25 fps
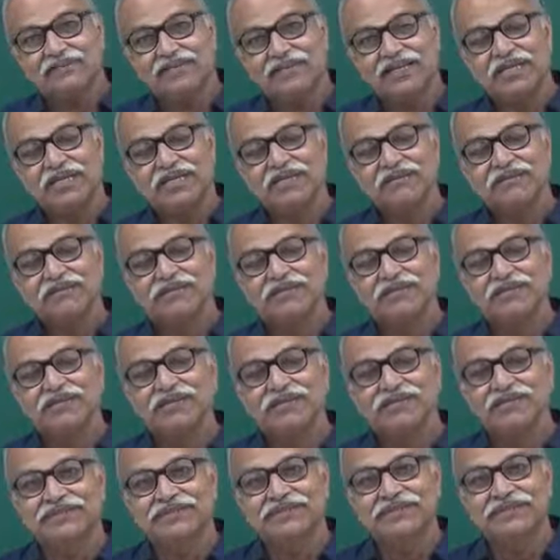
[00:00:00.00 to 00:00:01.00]

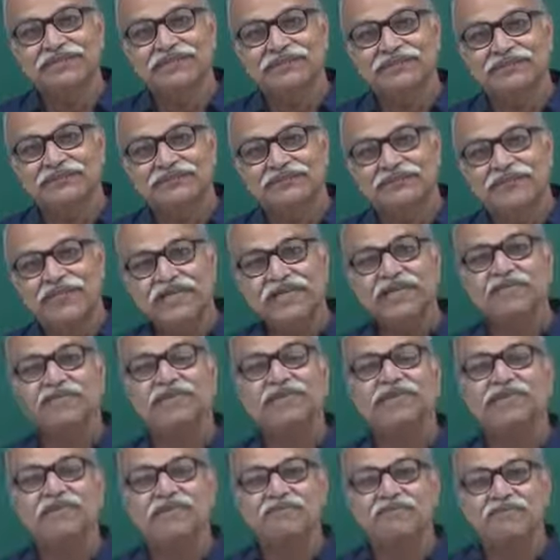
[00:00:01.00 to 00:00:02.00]
become very,
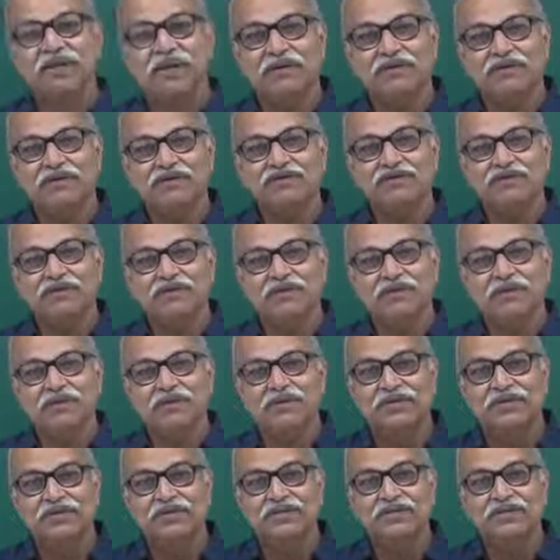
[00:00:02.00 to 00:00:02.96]
very powerful